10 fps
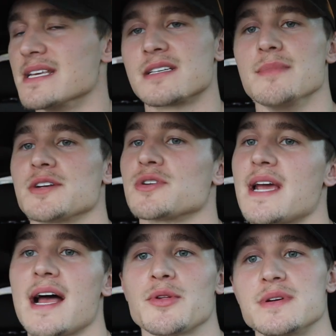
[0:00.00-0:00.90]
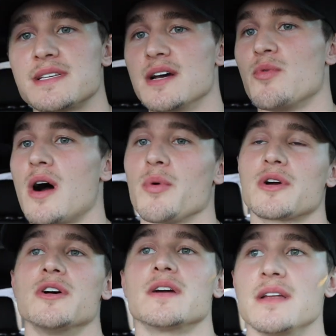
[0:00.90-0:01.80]
get some extra calories in while we're
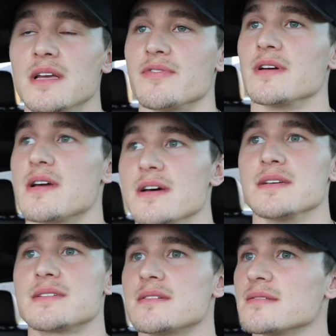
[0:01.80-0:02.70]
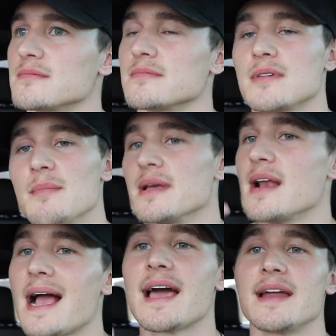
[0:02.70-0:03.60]
cooking even because mean,
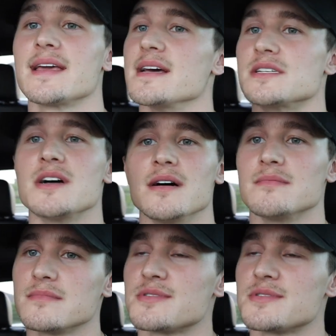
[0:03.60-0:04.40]
I gotta catch up.